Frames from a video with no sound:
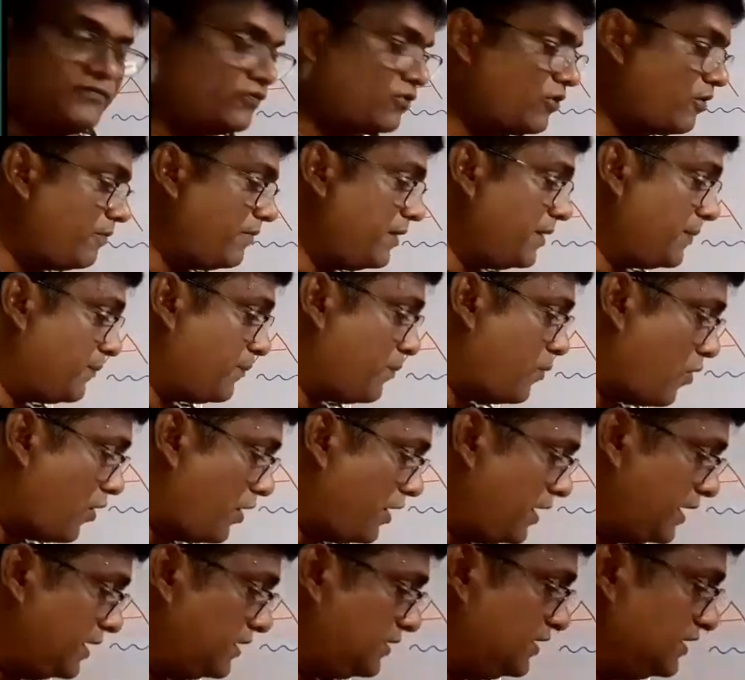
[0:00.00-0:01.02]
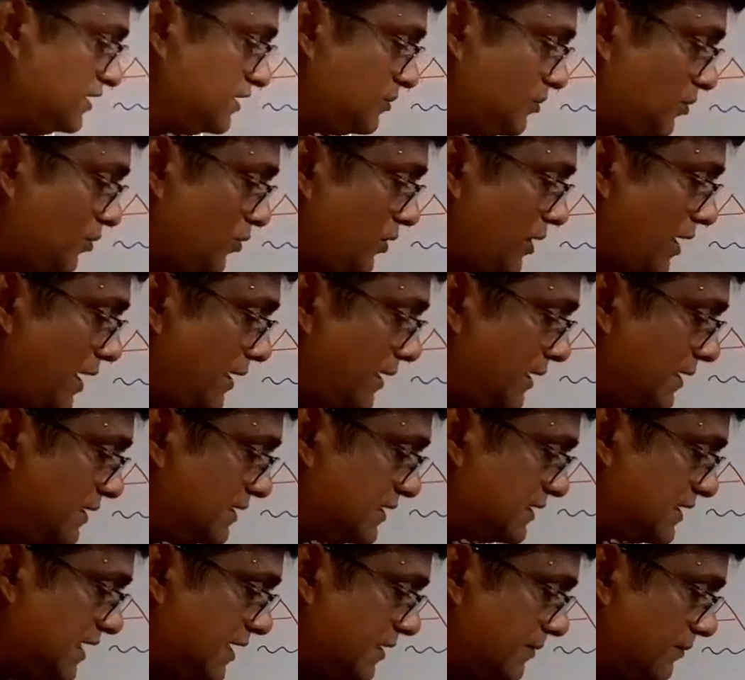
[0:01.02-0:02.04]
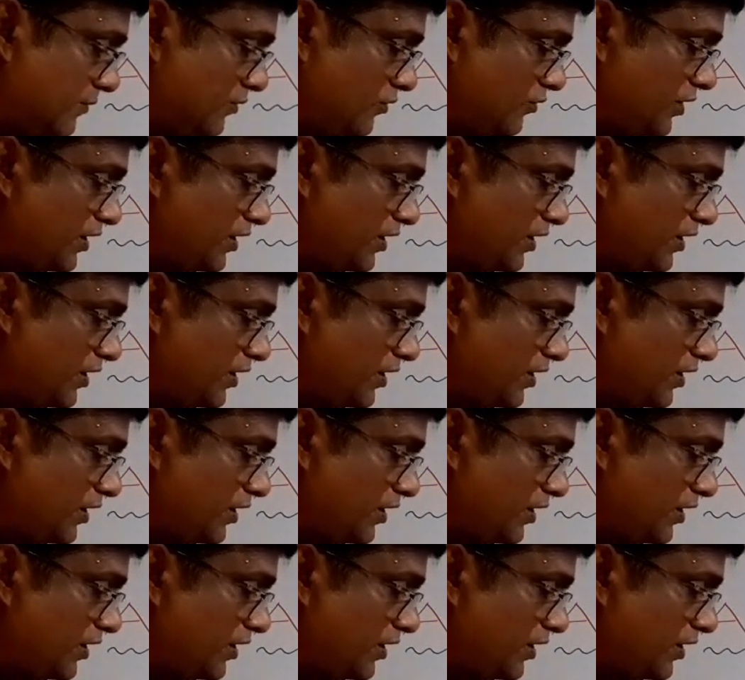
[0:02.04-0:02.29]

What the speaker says: From a point these four angles came.